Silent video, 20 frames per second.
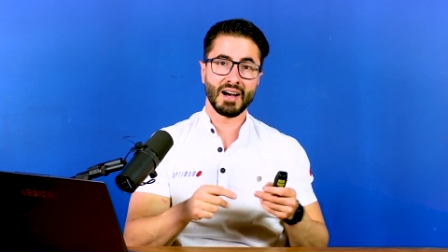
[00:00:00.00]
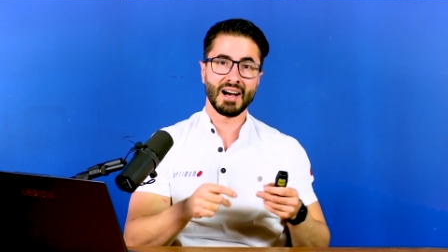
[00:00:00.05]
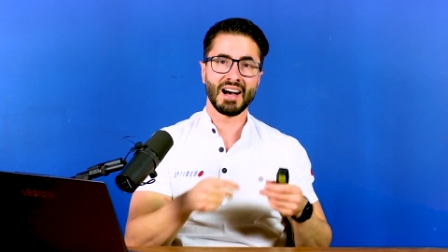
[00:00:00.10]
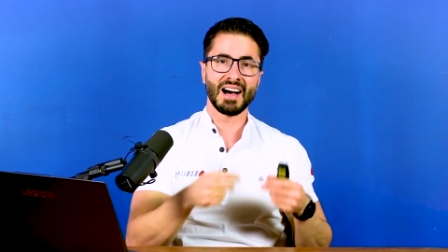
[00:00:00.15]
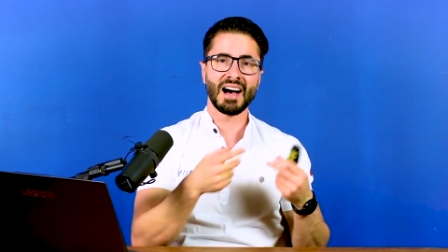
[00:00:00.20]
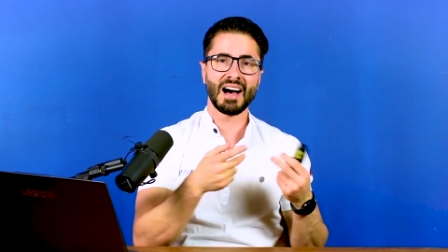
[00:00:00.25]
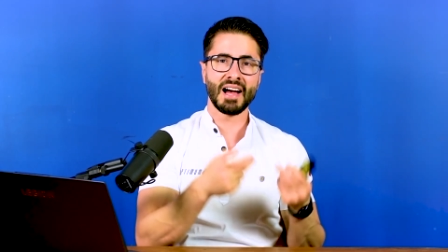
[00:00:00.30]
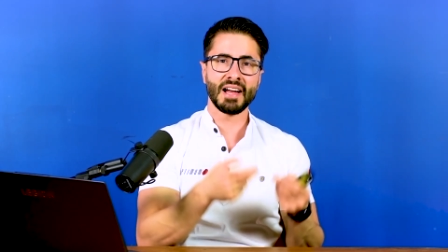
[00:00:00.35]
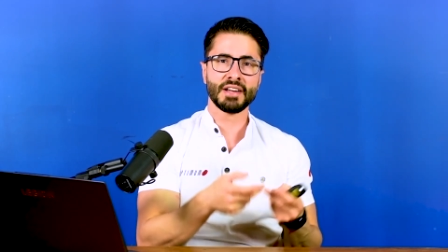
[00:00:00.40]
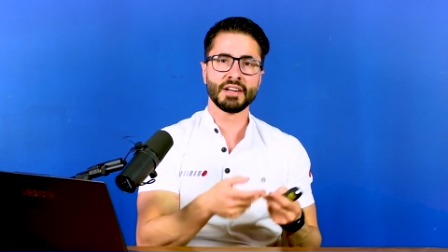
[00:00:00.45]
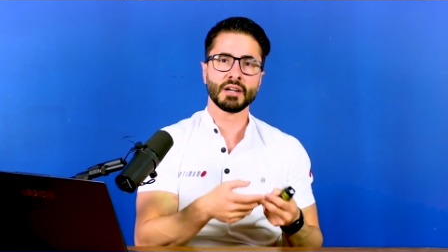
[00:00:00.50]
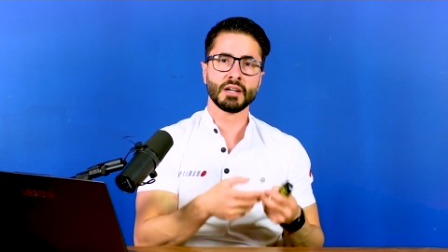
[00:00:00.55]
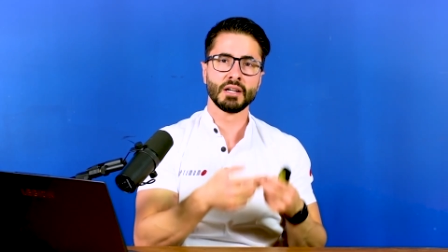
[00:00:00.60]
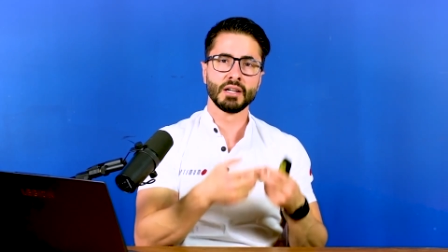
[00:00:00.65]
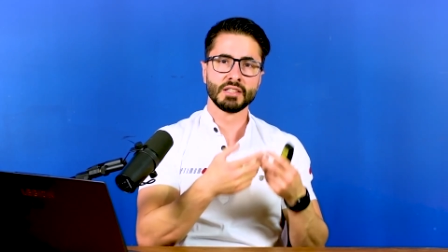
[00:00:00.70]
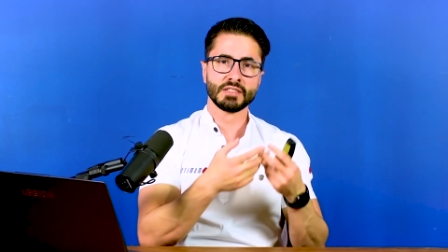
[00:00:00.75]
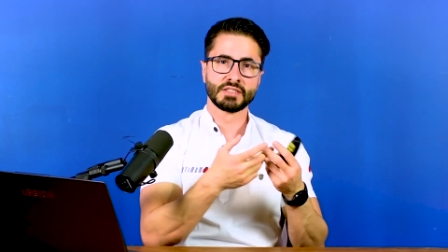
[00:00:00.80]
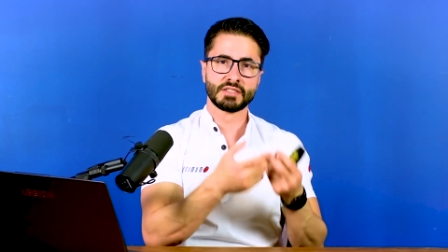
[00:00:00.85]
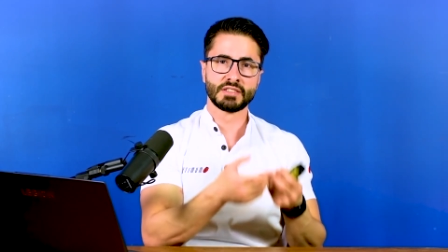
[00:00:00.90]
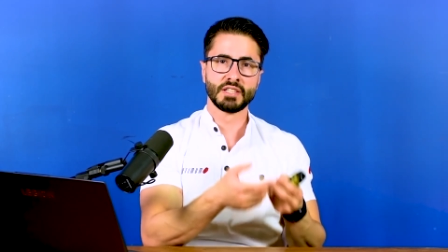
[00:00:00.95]
a
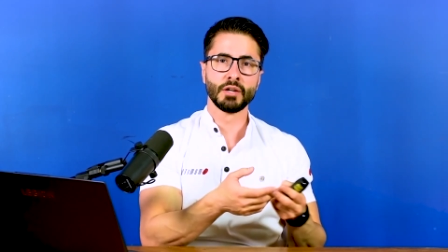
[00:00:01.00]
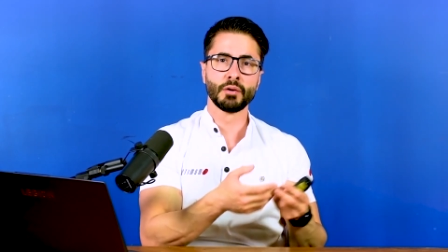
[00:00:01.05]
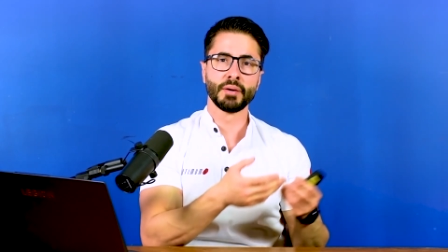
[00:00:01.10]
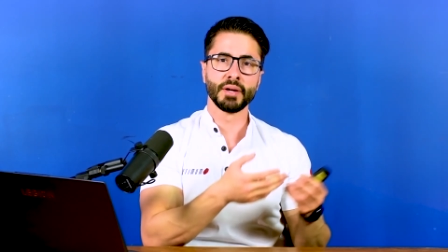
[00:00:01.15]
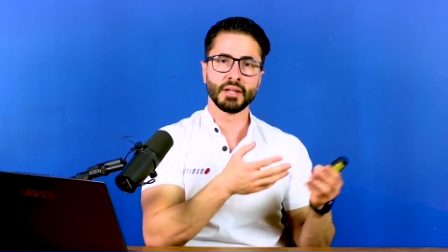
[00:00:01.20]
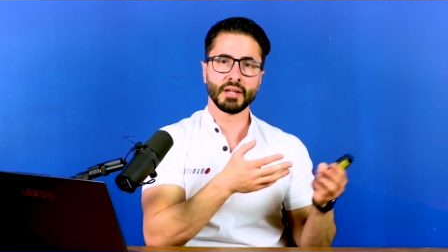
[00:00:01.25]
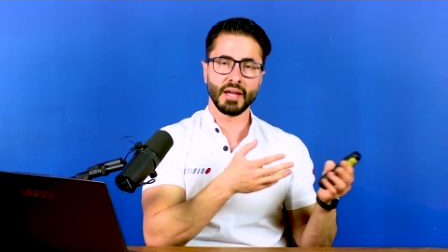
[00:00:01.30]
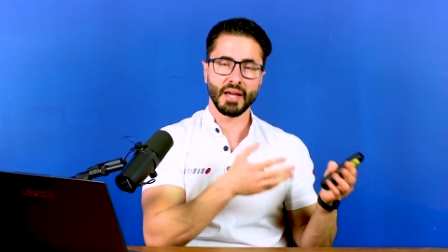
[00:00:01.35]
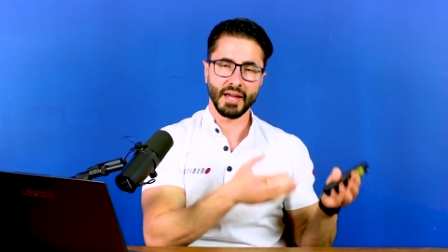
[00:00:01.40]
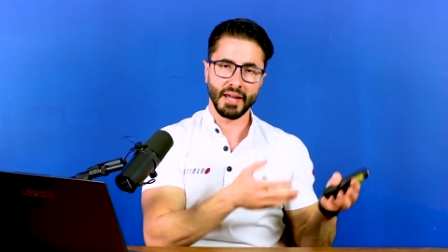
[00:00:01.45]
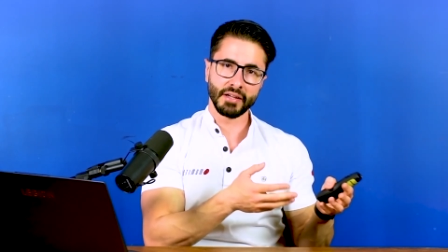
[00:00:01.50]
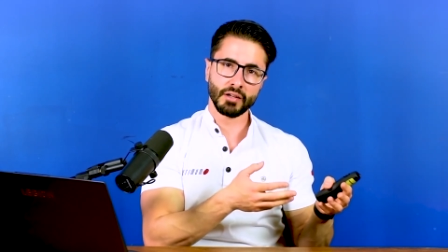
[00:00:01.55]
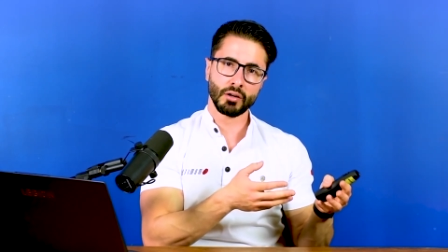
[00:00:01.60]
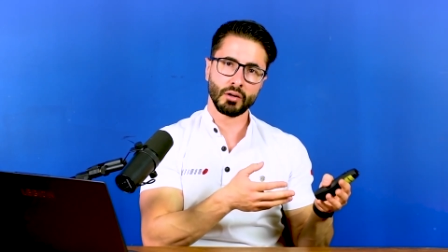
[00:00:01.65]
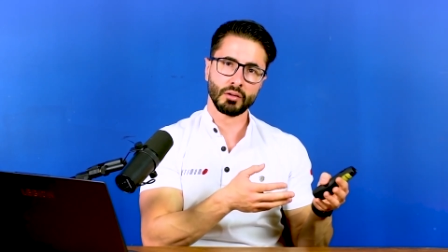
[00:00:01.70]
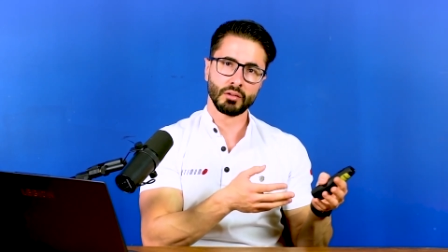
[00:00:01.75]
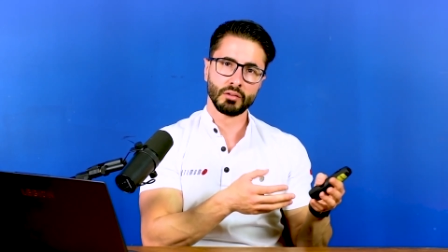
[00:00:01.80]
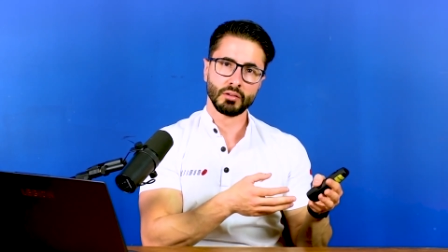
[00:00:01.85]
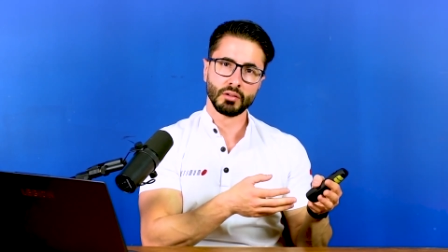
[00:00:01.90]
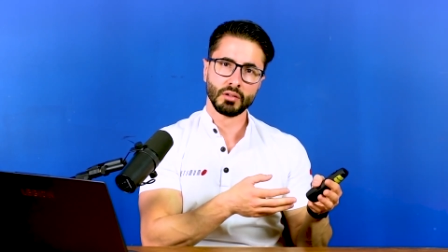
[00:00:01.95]
higher steering
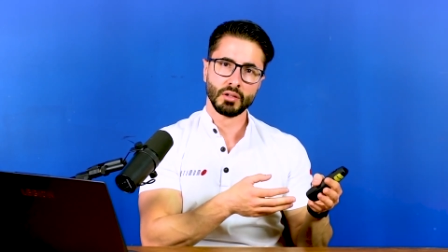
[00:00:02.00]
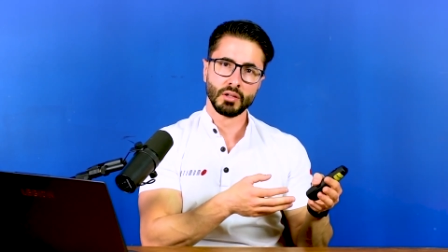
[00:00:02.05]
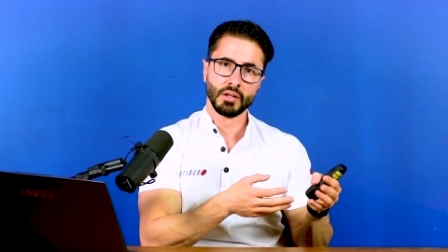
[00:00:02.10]
angle.